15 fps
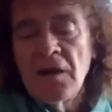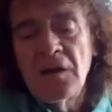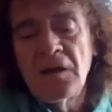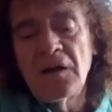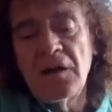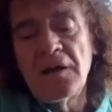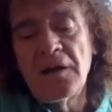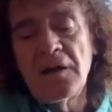
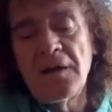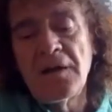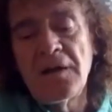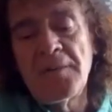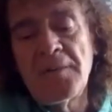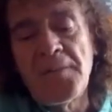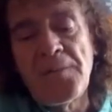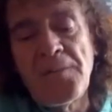
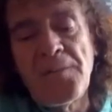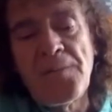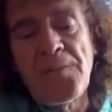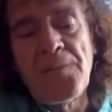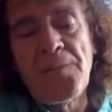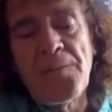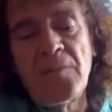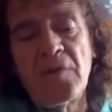
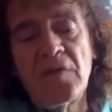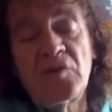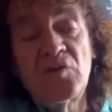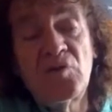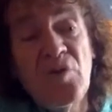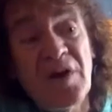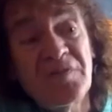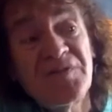
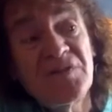have